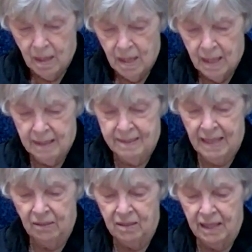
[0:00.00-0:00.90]
It
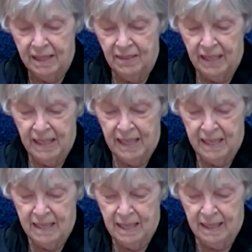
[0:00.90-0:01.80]
sounds like they
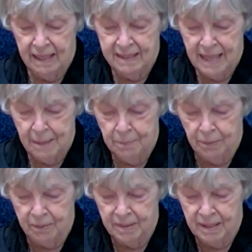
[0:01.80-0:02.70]
need an
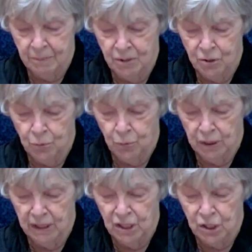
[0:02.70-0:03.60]
example, someone to
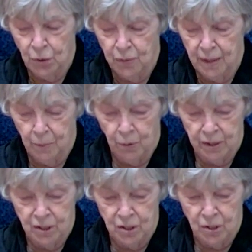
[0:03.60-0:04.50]
really show them
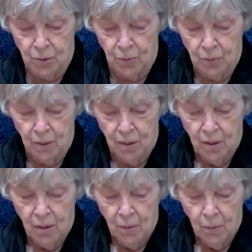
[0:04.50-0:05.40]
what to do.
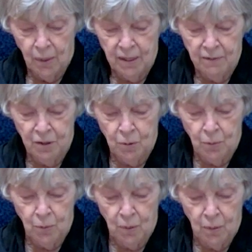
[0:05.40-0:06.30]
What if
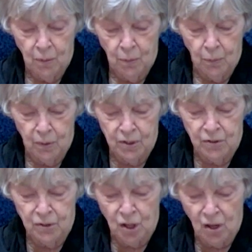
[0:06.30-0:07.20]
you were
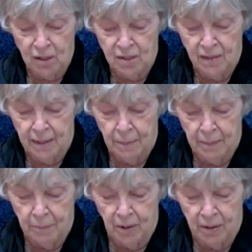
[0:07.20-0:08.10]
to talk to them,
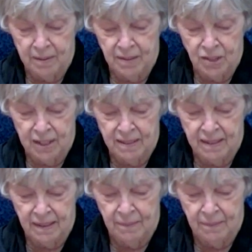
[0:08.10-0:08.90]
Mark suggested.